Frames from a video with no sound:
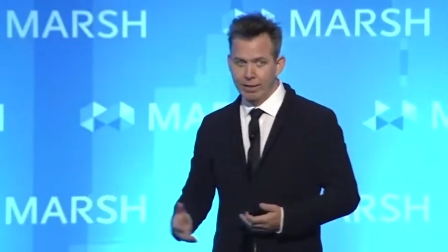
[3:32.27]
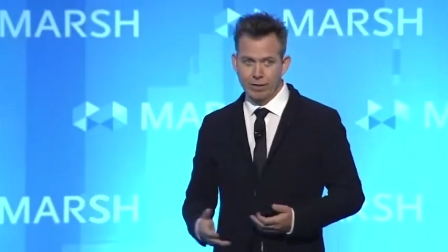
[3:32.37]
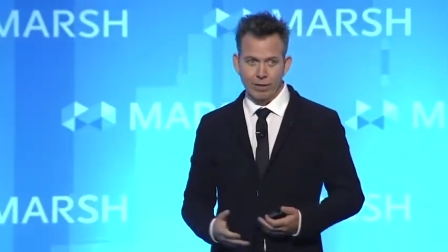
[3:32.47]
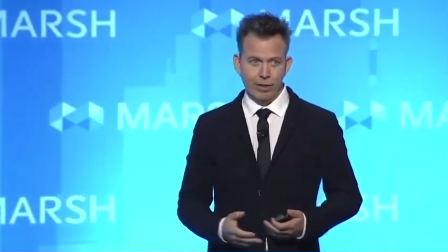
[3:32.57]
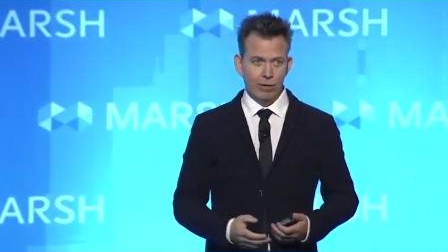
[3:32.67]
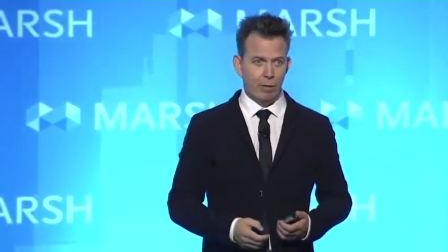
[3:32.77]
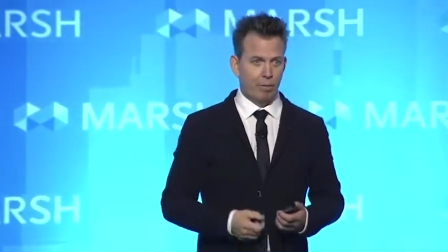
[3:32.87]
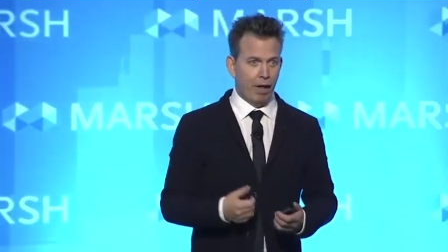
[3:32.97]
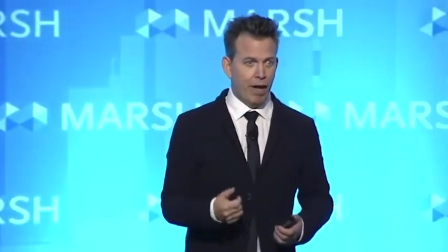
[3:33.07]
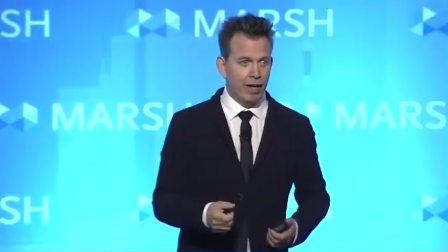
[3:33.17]
So you'd be
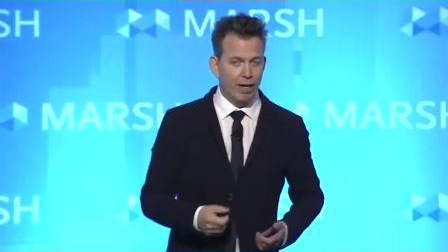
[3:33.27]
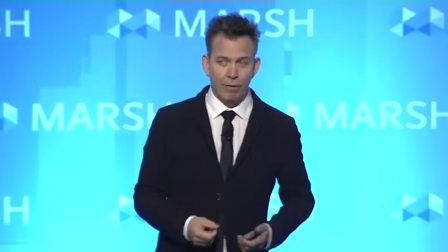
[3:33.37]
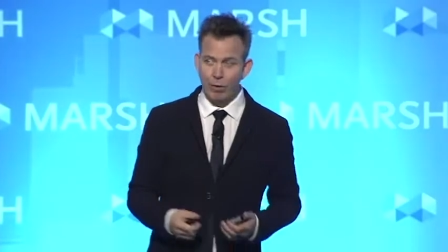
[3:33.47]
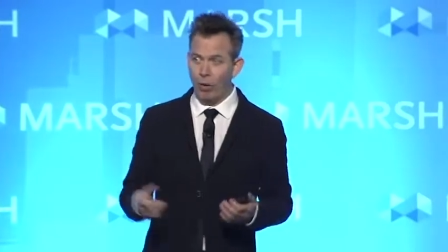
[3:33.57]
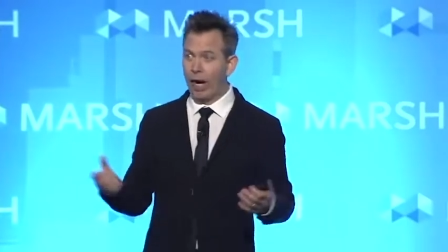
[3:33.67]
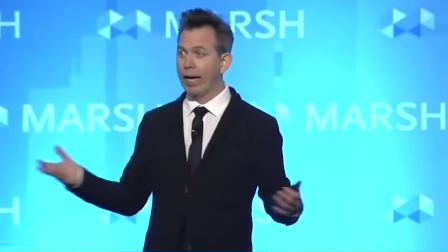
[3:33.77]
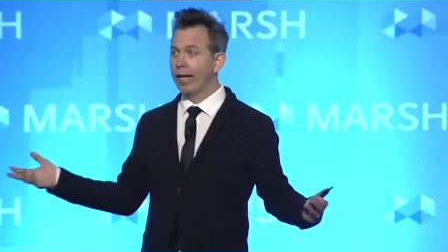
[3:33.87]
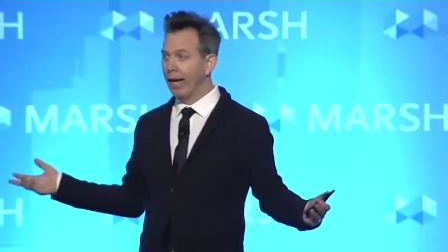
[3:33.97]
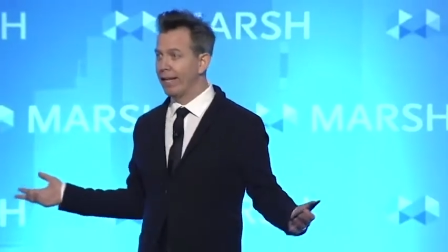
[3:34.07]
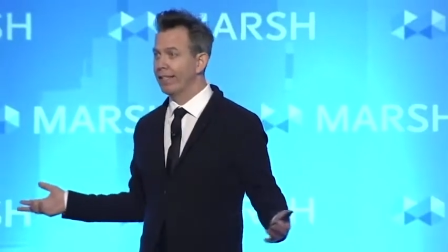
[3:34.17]
playing and it would
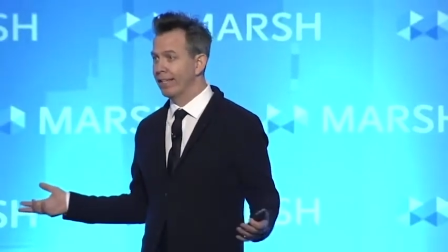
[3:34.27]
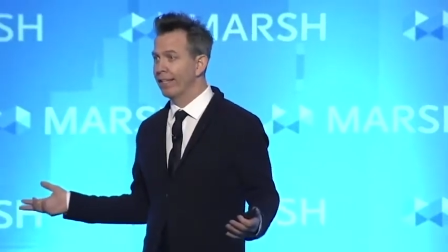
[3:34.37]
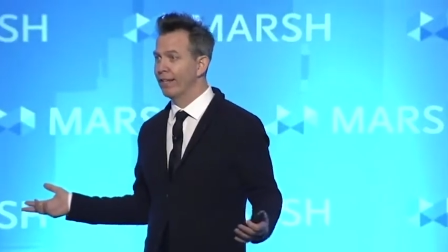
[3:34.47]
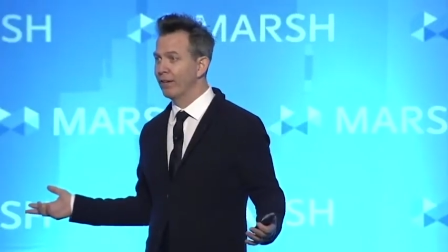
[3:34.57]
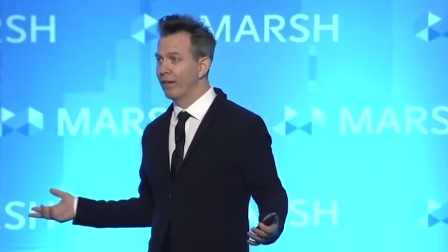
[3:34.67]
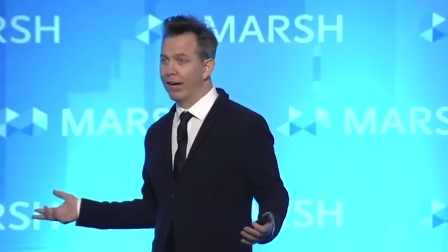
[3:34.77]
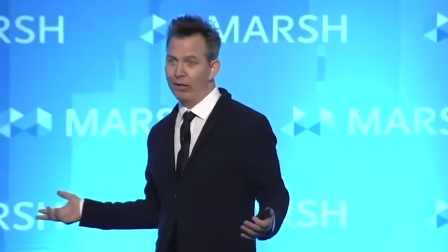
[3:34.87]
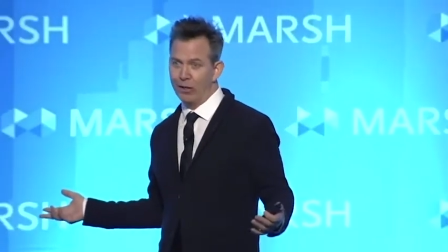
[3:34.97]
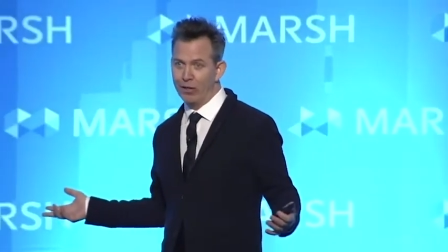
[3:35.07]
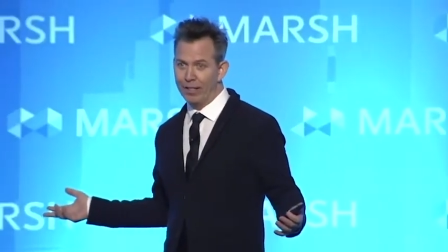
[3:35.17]
recognize that you're
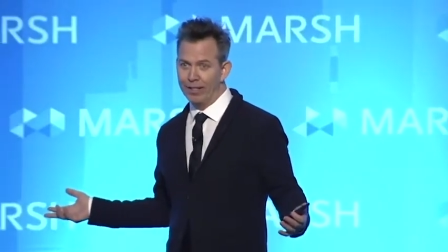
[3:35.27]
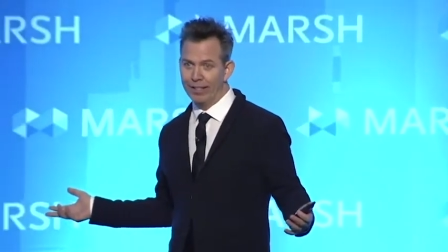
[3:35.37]
not good.